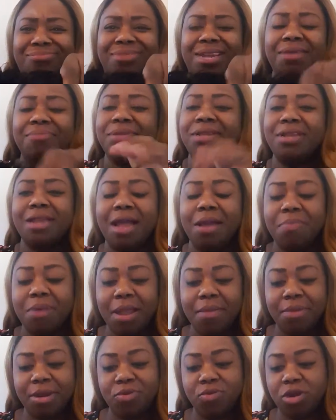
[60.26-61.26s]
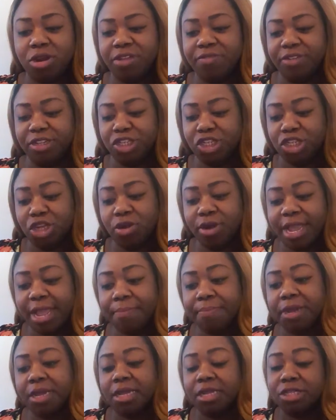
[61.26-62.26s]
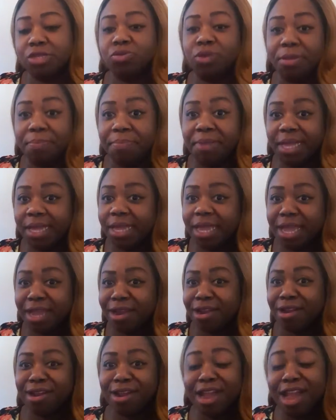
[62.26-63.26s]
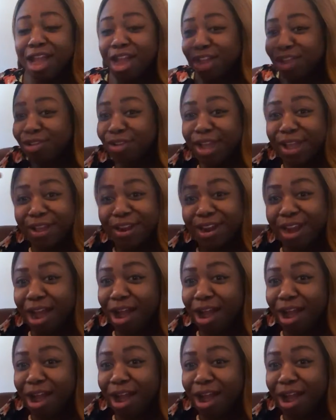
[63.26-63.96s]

I mean, I probably won't even show that because with big hair, you can,